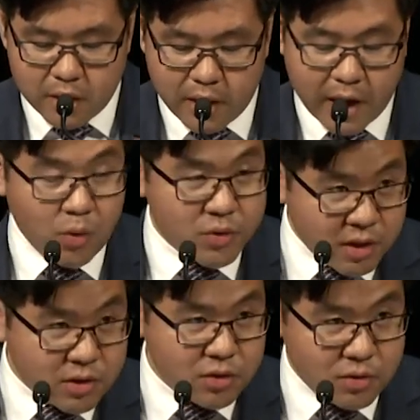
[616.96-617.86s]
Hours
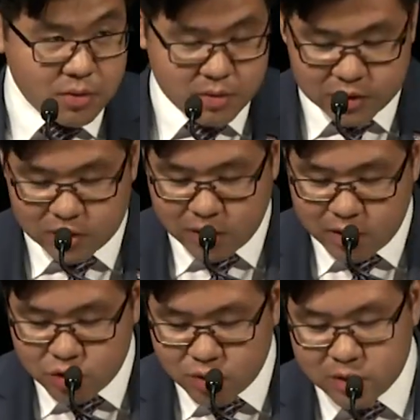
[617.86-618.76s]
into the
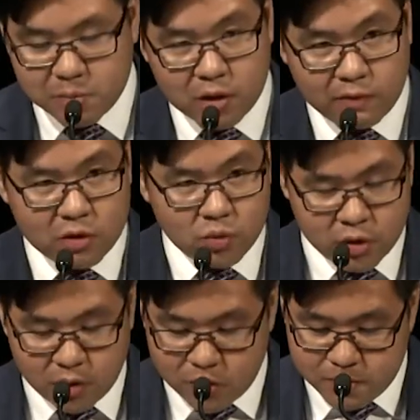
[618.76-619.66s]
siege, as many of you would
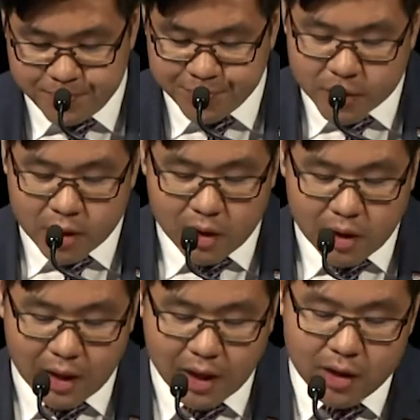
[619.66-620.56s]
know,
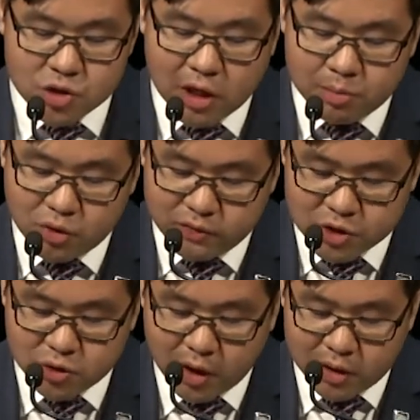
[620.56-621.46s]
a large number of
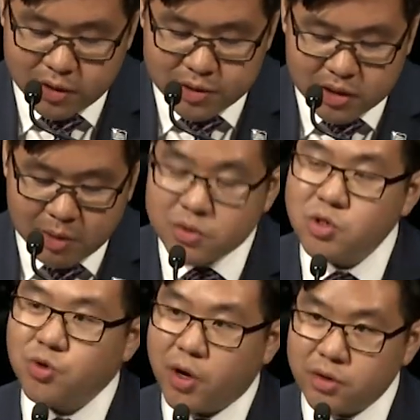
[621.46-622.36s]
Australians
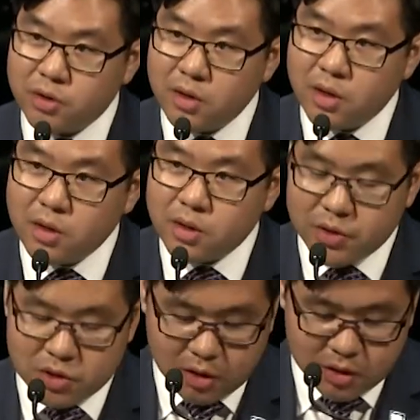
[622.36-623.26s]
demonstrated their
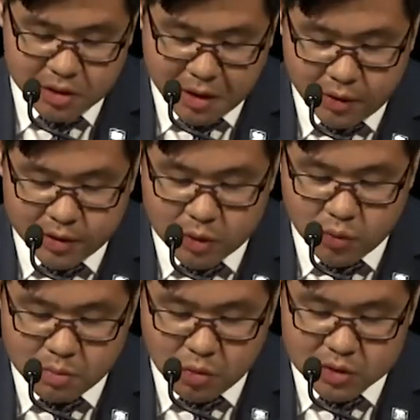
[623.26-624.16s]
solidarity
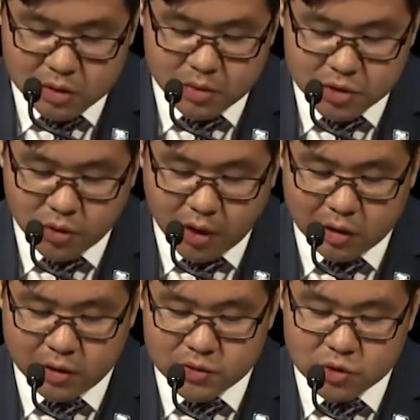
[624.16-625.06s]
with Muslim
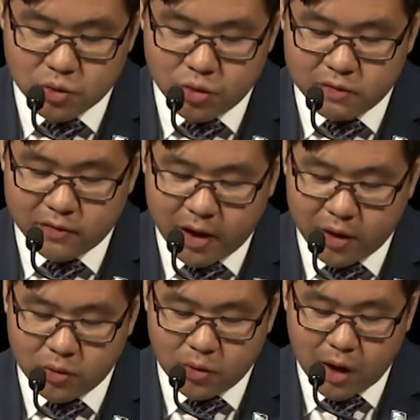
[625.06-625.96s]
Australians through the
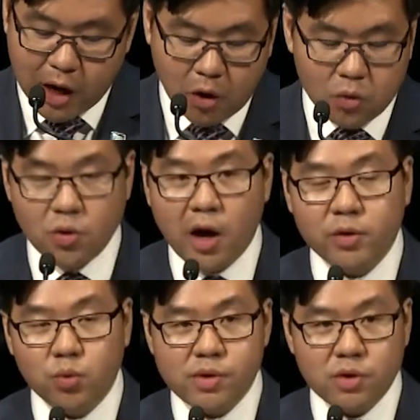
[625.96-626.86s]
viral I'll
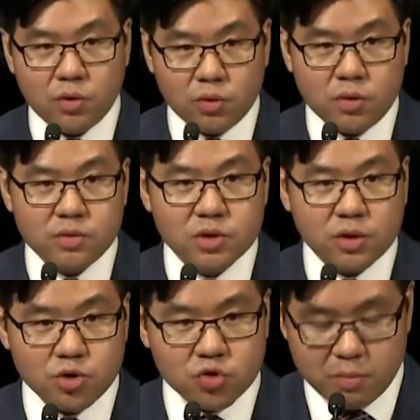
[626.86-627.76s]
Ride With You
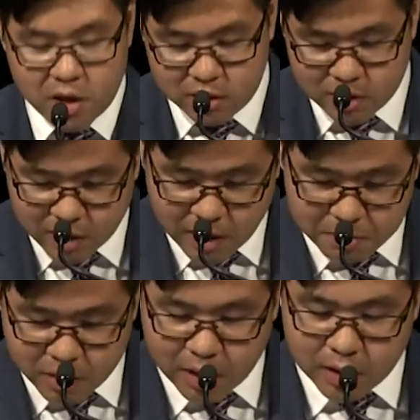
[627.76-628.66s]
social media
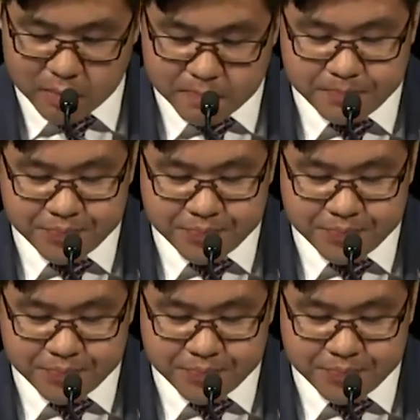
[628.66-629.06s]
campaign.